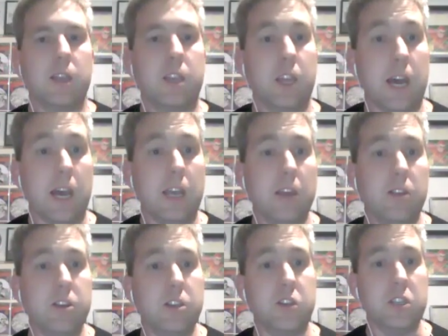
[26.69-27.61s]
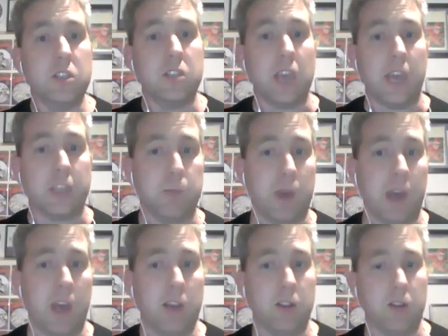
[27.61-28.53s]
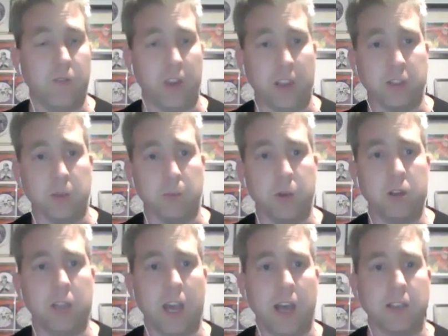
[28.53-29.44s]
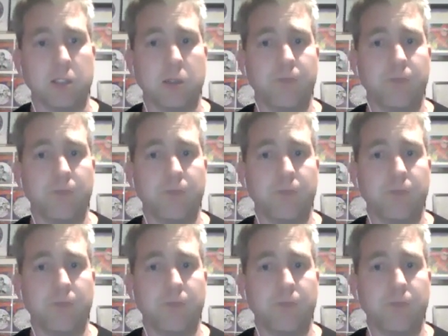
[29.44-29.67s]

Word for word: G'day, this is X-Band, The Phantom Podcast.